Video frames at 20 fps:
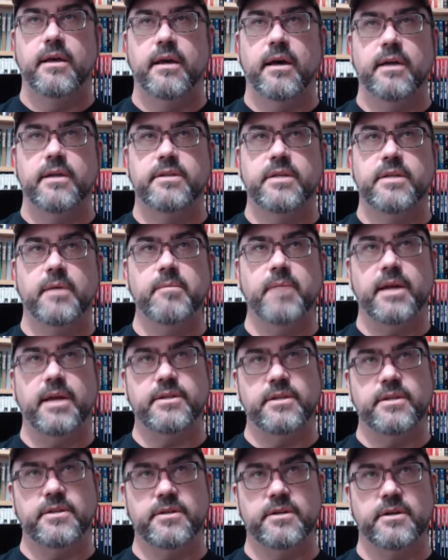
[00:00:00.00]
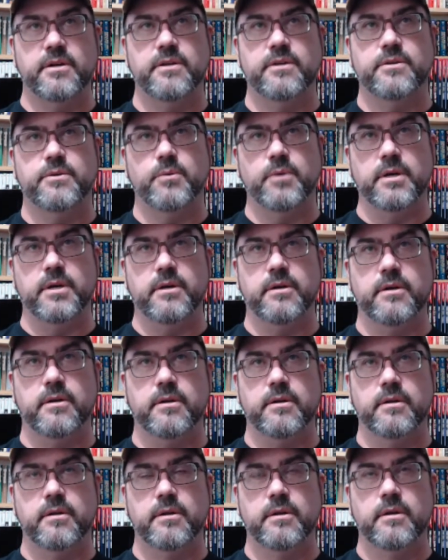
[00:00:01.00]
licensors
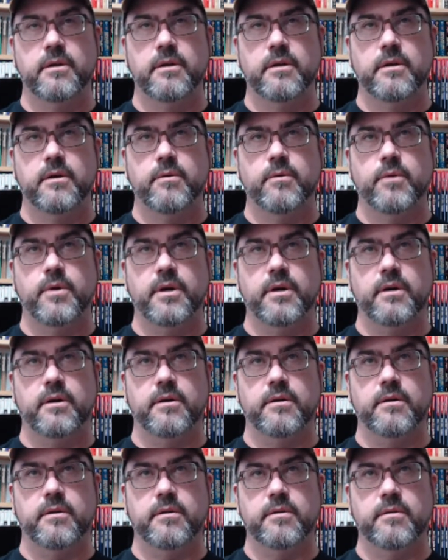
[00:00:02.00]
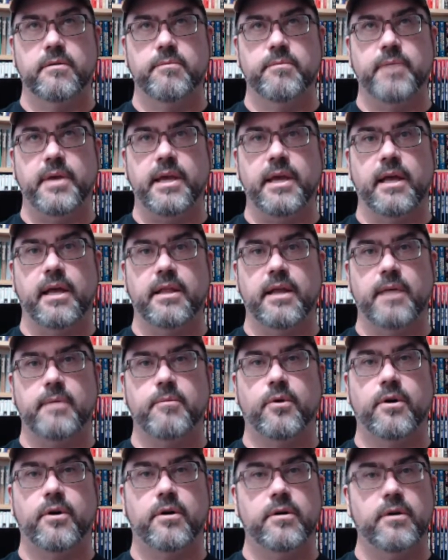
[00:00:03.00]
will be a lot
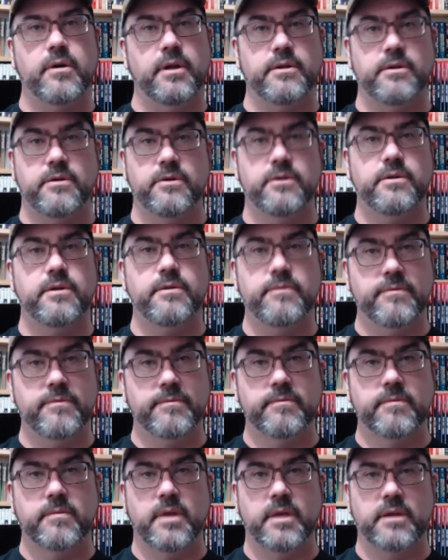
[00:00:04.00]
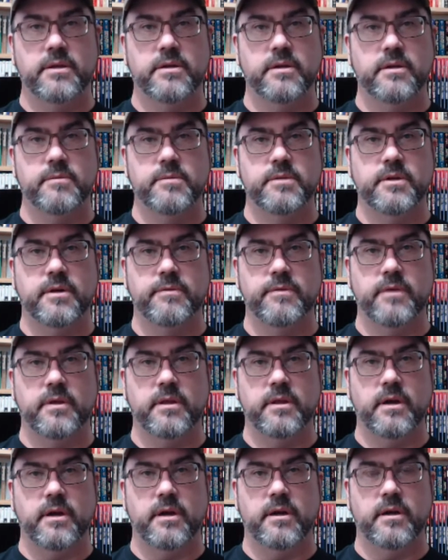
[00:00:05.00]
more intrusive in terms of
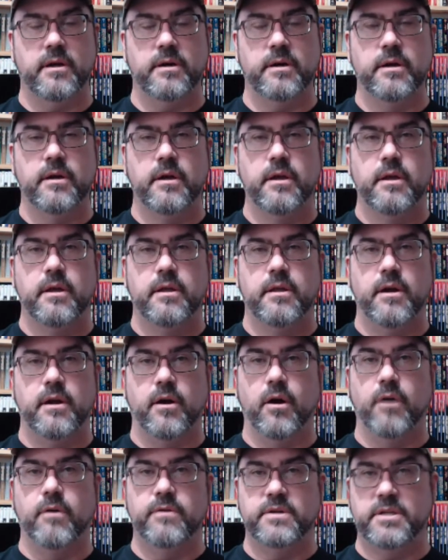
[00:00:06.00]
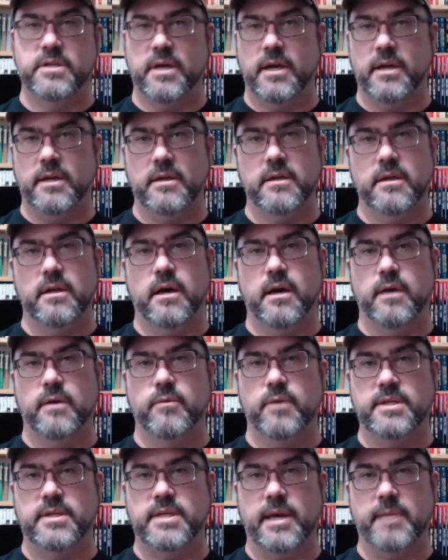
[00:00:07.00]
their oversight on
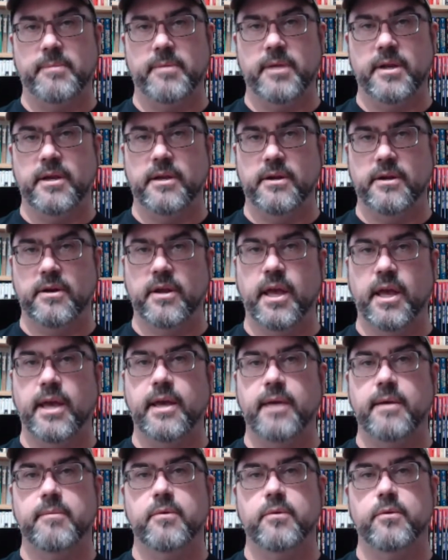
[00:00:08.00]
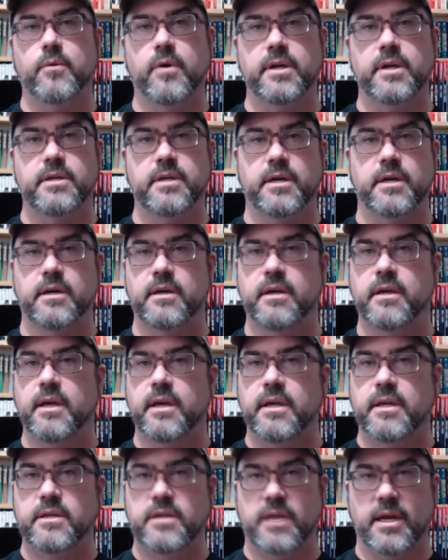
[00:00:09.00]
what's happening in your game, and want to
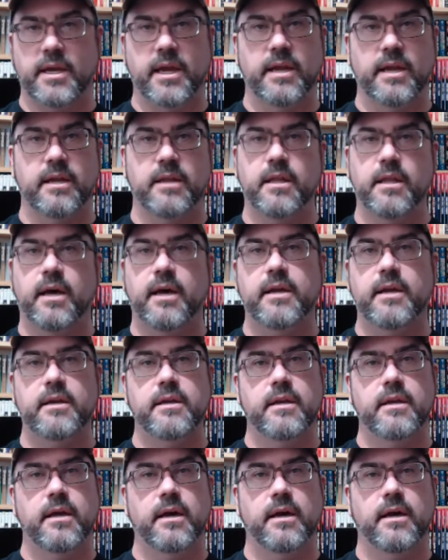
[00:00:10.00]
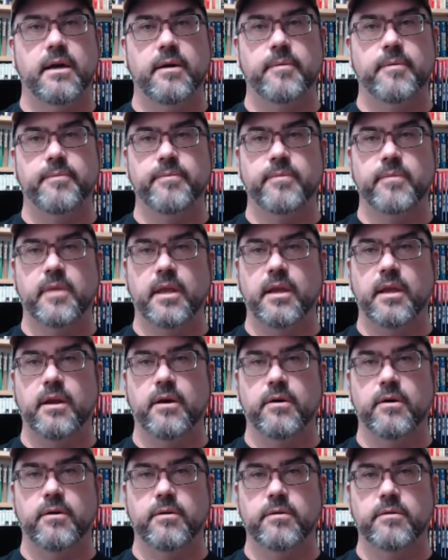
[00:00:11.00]
check in a lot. You
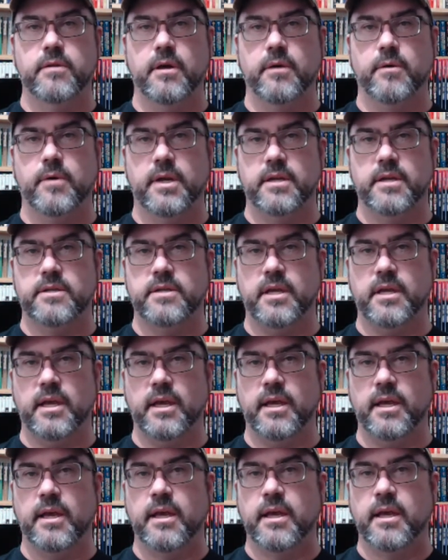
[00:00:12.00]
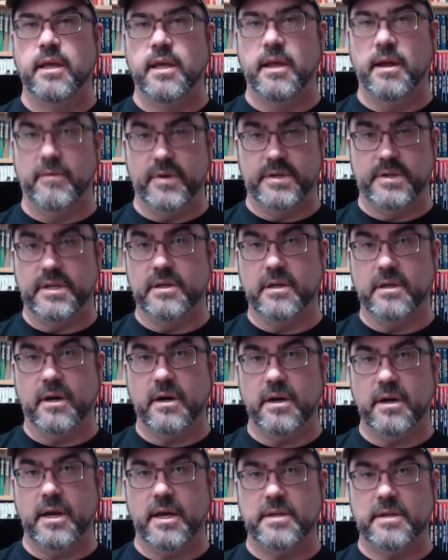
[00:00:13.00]
know, they'll want to see every single
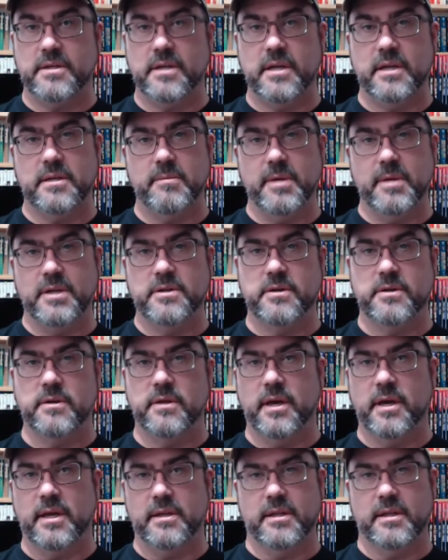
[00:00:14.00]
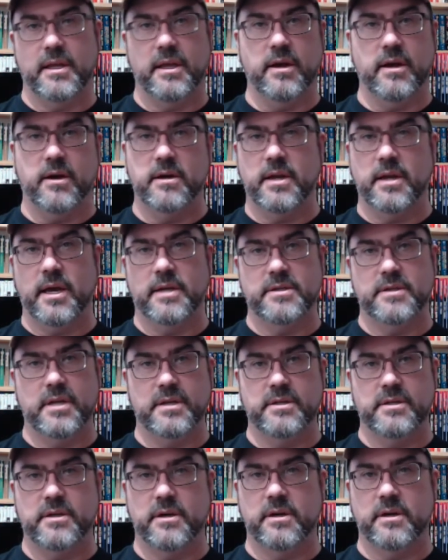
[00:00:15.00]
art asset to make sure that the art
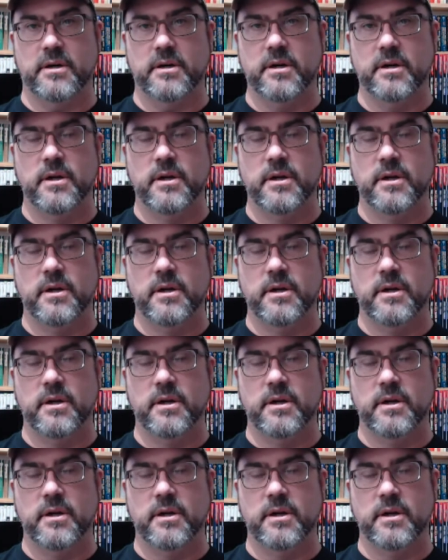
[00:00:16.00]
assets are